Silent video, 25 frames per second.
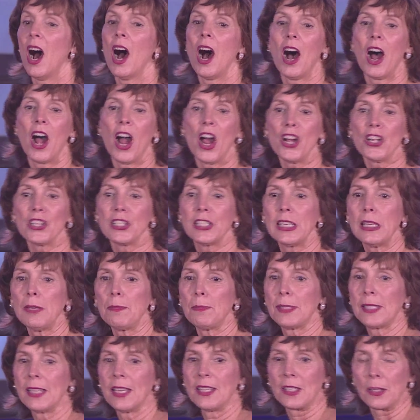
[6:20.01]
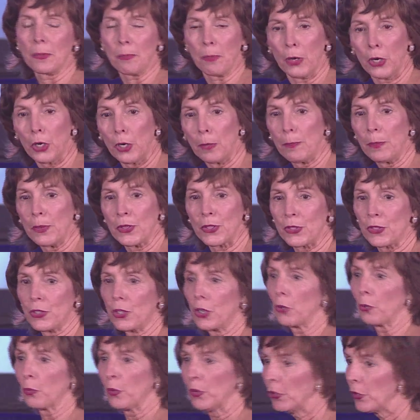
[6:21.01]
Our deep sense of purpose
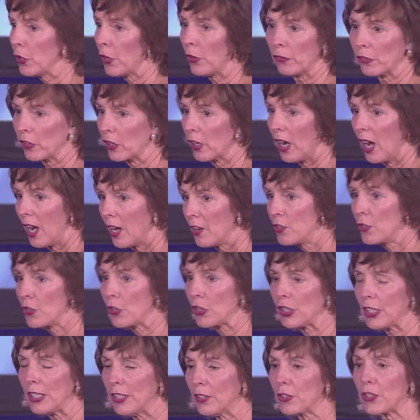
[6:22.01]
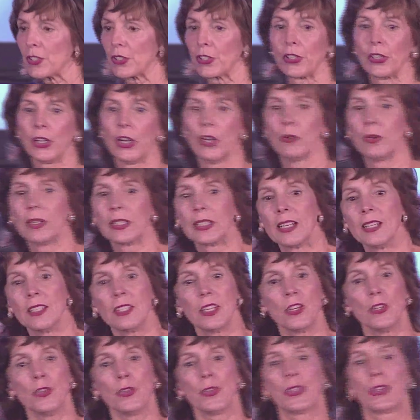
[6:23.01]
took root over 100 years ago and
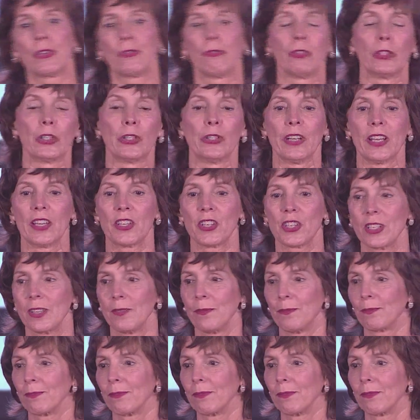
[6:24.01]
continues to flourish.